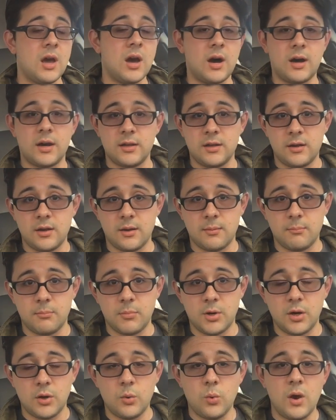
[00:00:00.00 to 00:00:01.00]
on
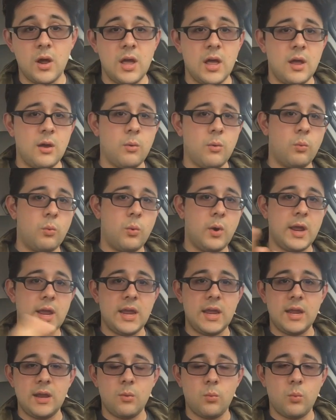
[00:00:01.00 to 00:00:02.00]
Dumbo
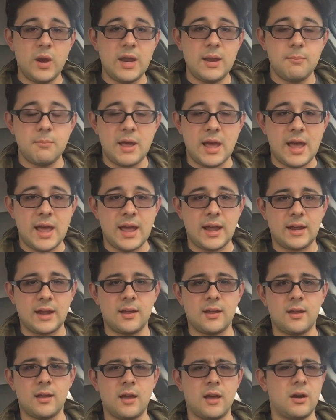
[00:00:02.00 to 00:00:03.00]
way
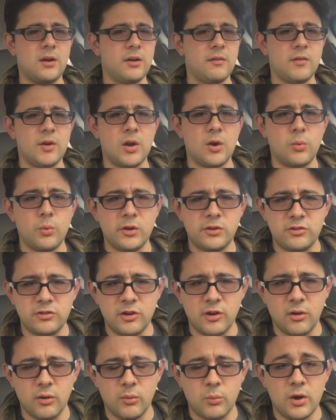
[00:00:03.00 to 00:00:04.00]
back. I don't even know which
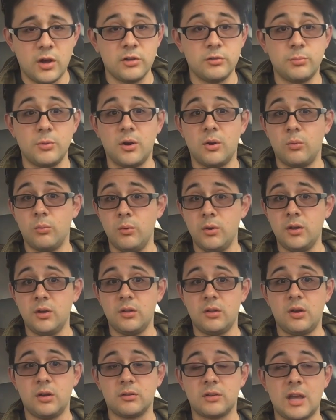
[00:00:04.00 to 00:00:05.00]
year it was, but a really
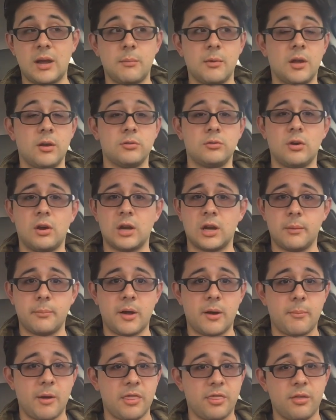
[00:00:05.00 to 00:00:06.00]
long time ago, talking
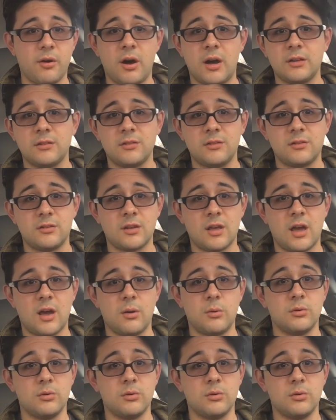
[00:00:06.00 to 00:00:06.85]
about my thoughts. I